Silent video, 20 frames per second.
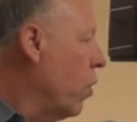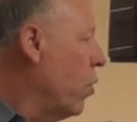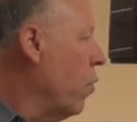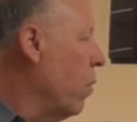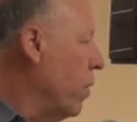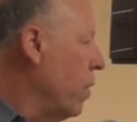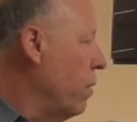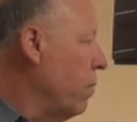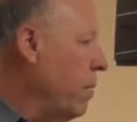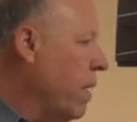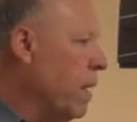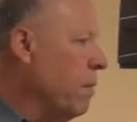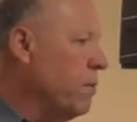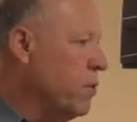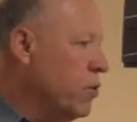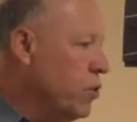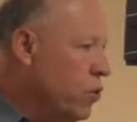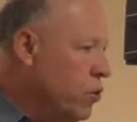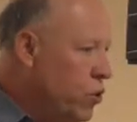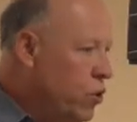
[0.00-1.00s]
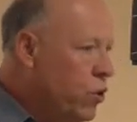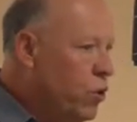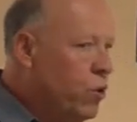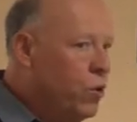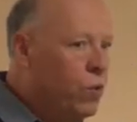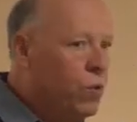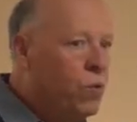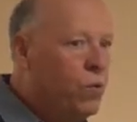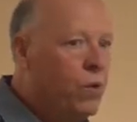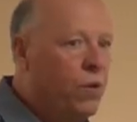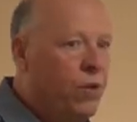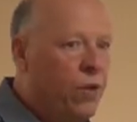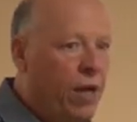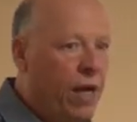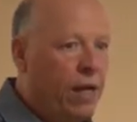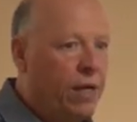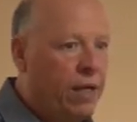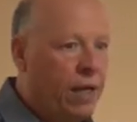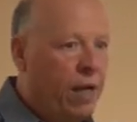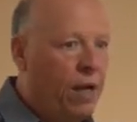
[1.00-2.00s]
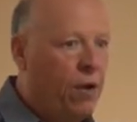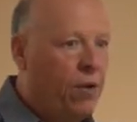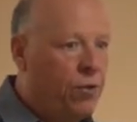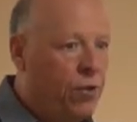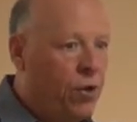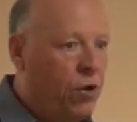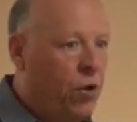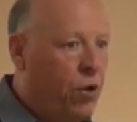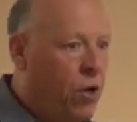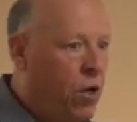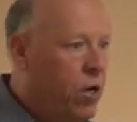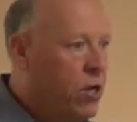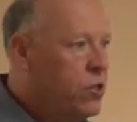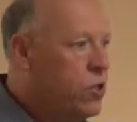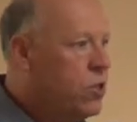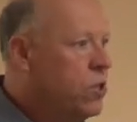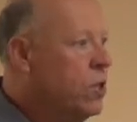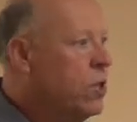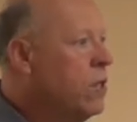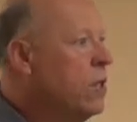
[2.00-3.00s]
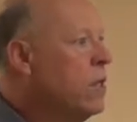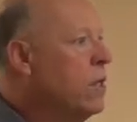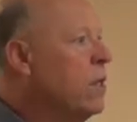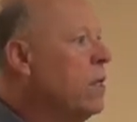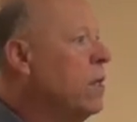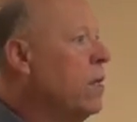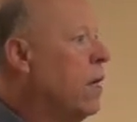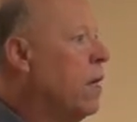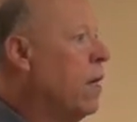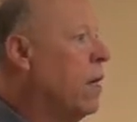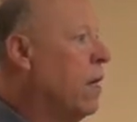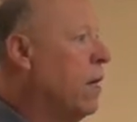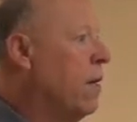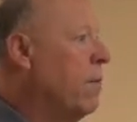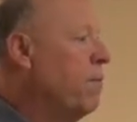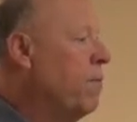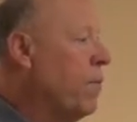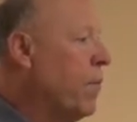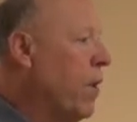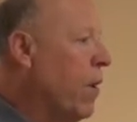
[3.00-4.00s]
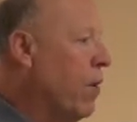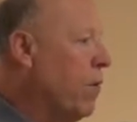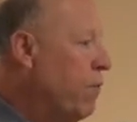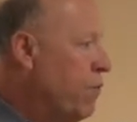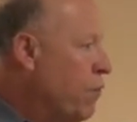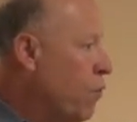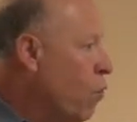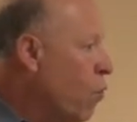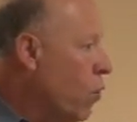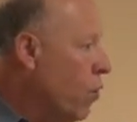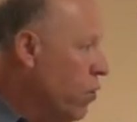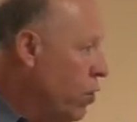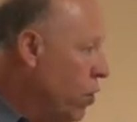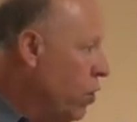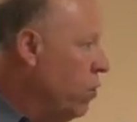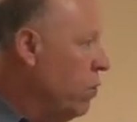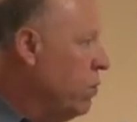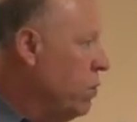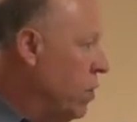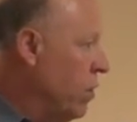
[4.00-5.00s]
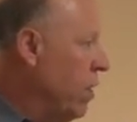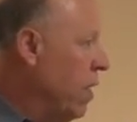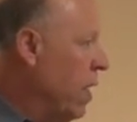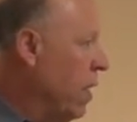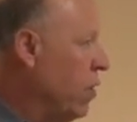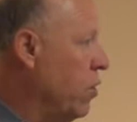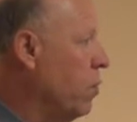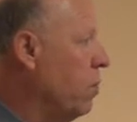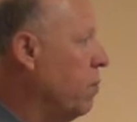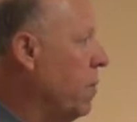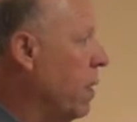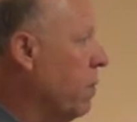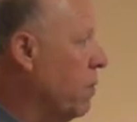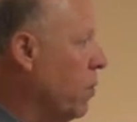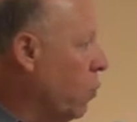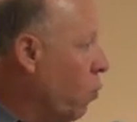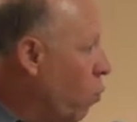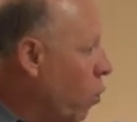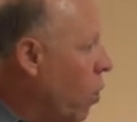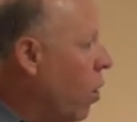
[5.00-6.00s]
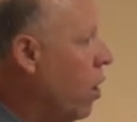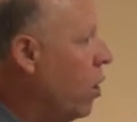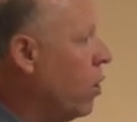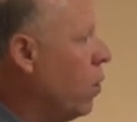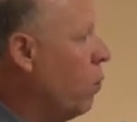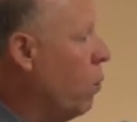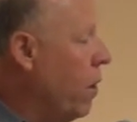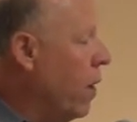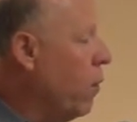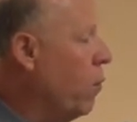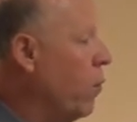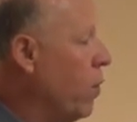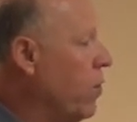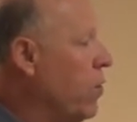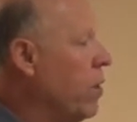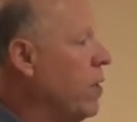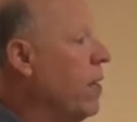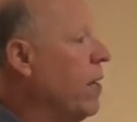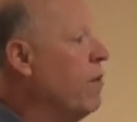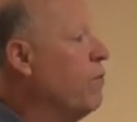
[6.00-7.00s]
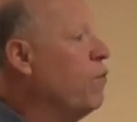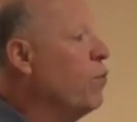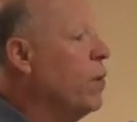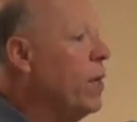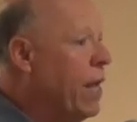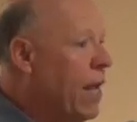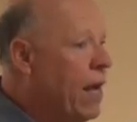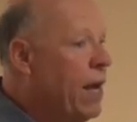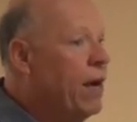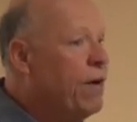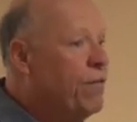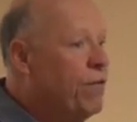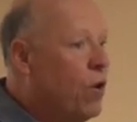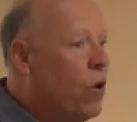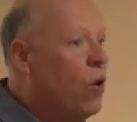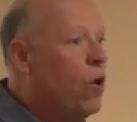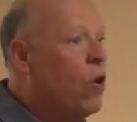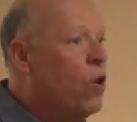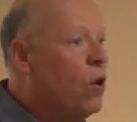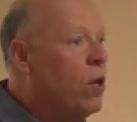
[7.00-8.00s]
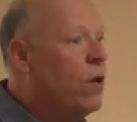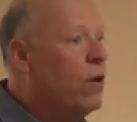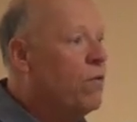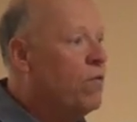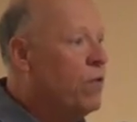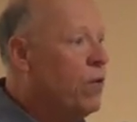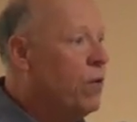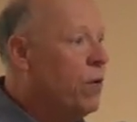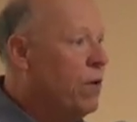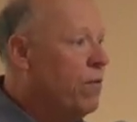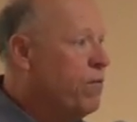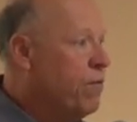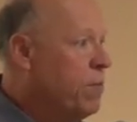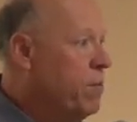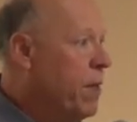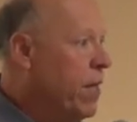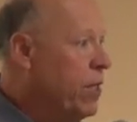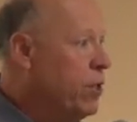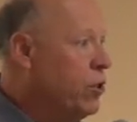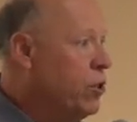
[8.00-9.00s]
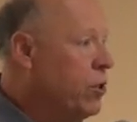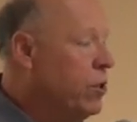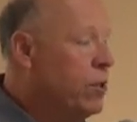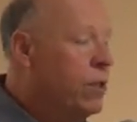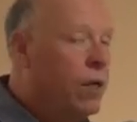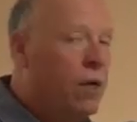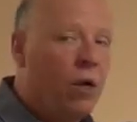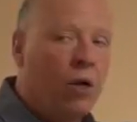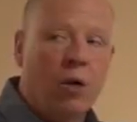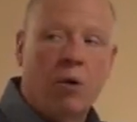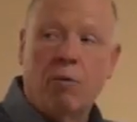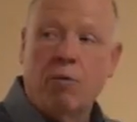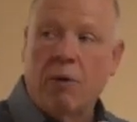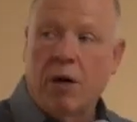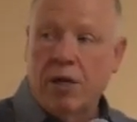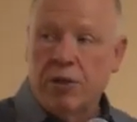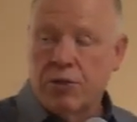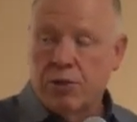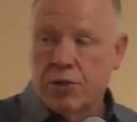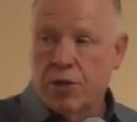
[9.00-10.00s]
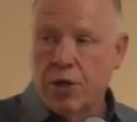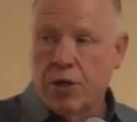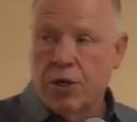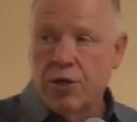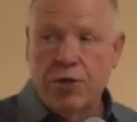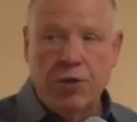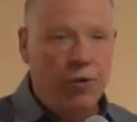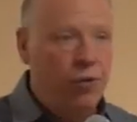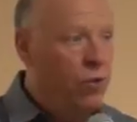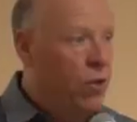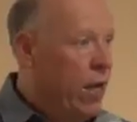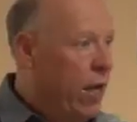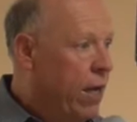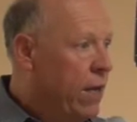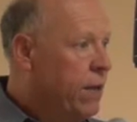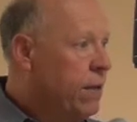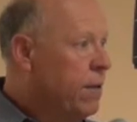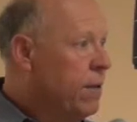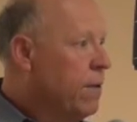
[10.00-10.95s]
going to be able to do that Count the Cost for you today. You'll be able to walk away with it if we have all of your information. Roger's going to do that.